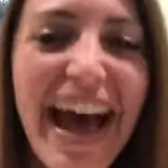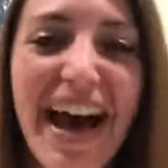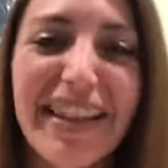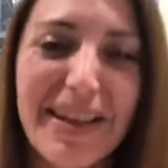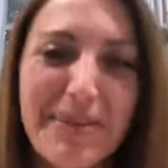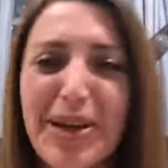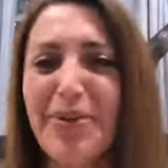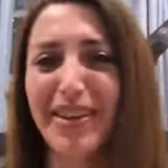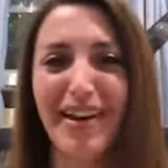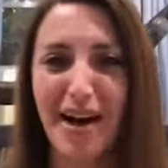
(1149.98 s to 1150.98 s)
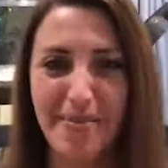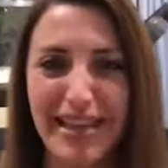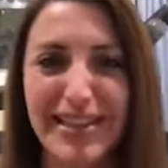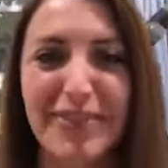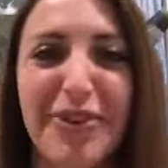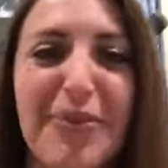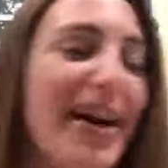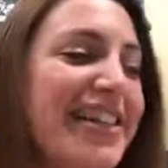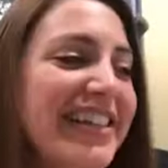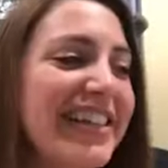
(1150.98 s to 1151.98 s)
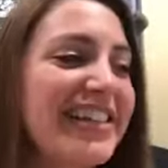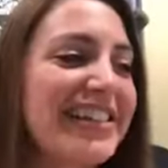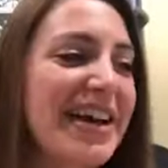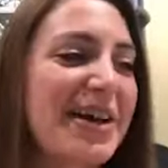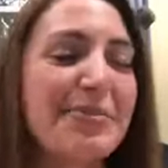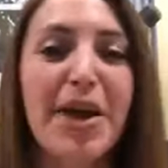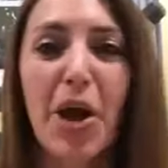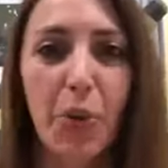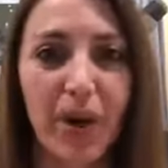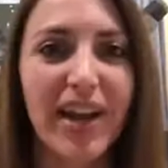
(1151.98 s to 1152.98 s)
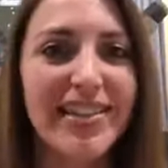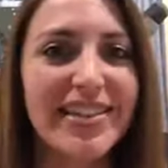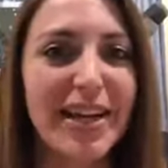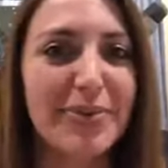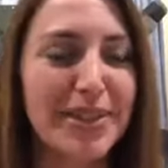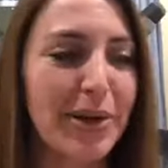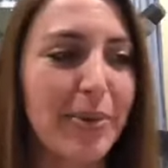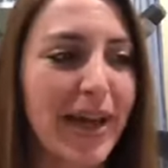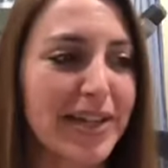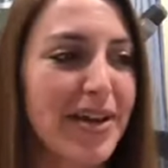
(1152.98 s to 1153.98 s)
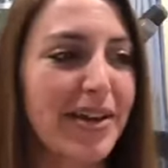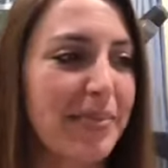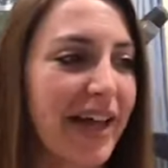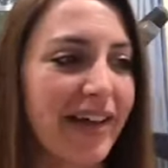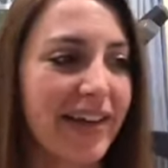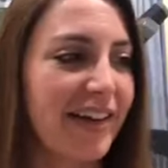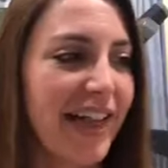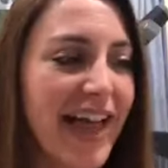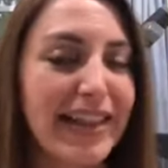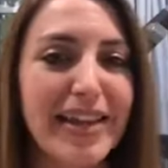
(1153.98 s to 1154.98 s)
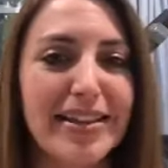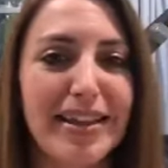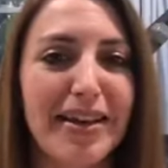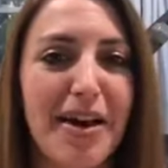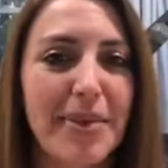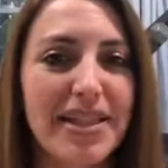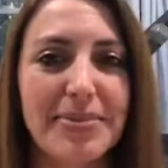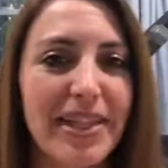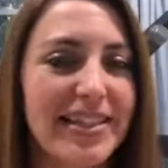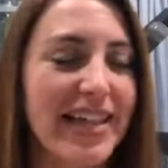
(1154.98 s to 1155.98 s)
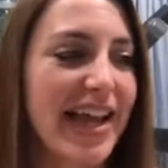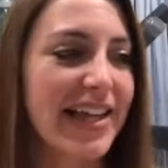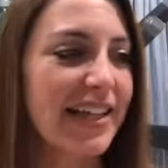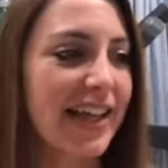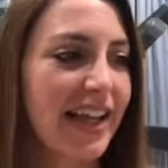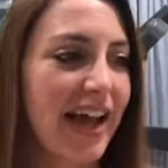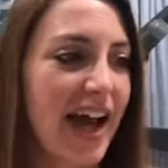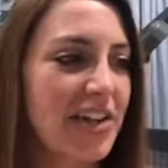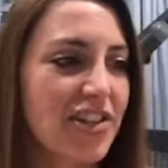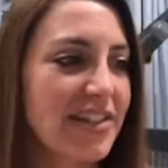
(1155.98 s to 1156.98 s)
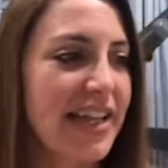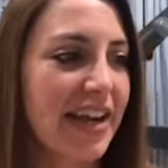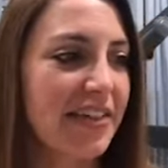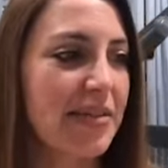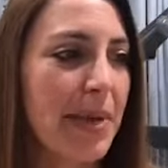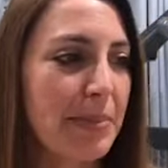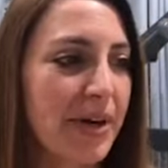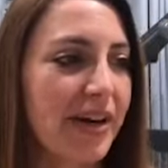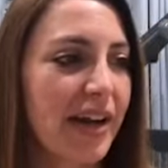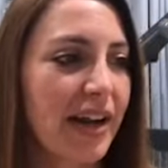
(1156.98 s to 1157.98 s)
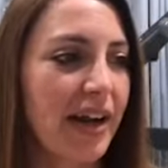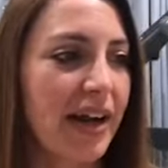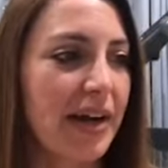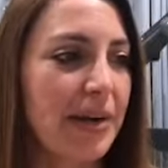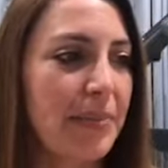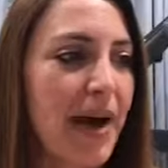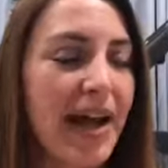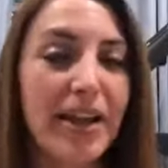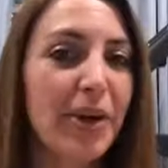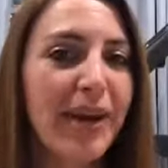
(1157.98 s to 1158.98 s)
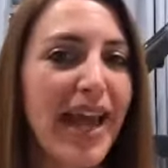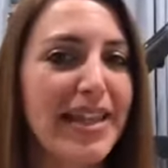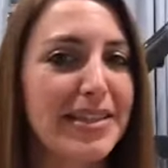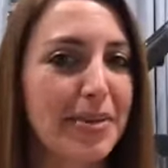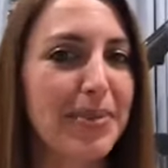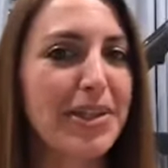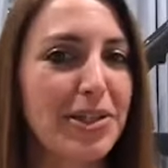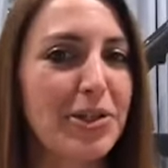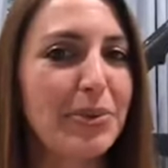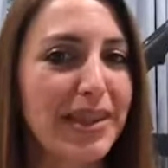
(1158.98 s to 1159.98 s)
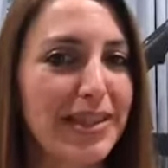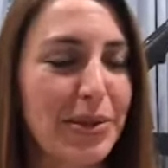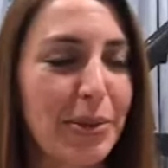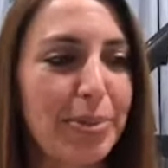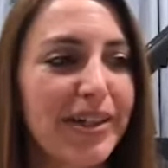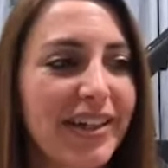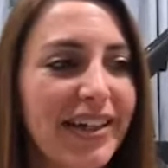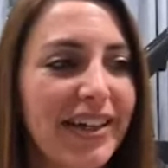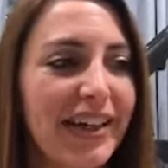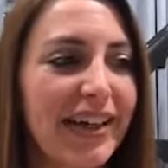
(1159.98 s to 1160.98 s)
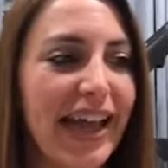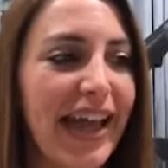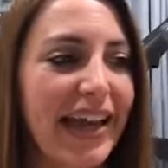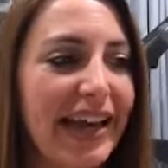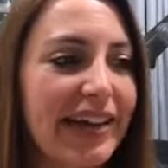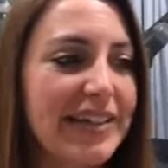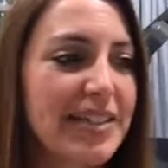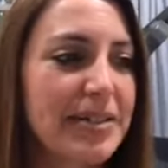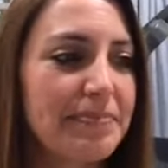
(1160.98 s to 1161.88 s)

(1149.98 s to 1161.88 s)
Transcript: let me know in the comments if you're watching this what I said I was going to go back and talk about, and I'll add that to the comments because I just can't remember. I know it had something to do with this notebook. And